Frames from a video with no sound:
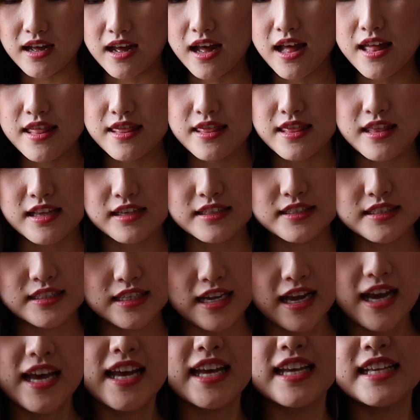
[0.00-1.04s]
and this
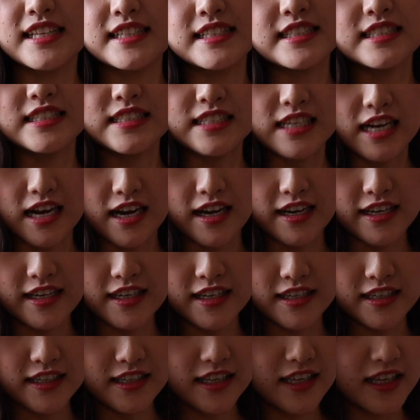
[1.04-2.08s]
guy is
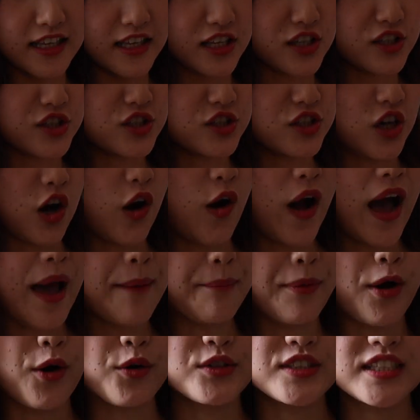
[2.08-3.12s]
dying. So I
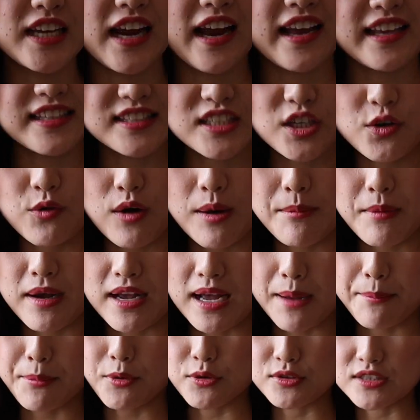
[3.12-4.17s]
posted on Instagram a
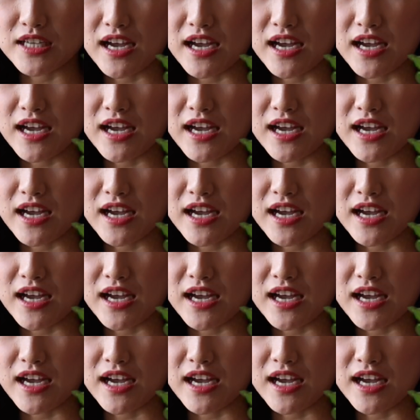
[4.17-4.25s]
couple